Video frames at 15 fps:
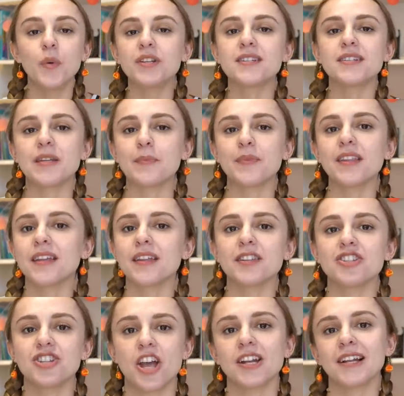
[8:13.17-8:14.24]
which is something that the
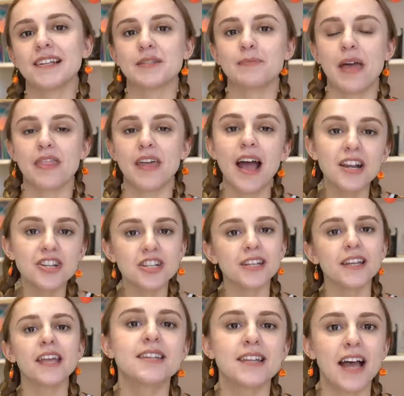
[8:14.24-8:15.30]
journalist Beth
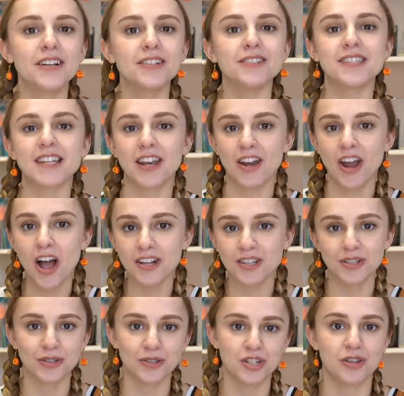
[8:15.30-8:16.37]
Ashley tackles in an
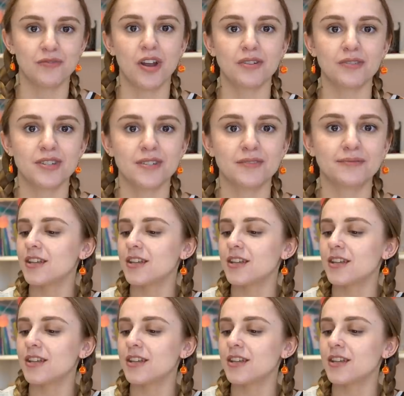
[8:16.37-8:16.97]
article she wrote.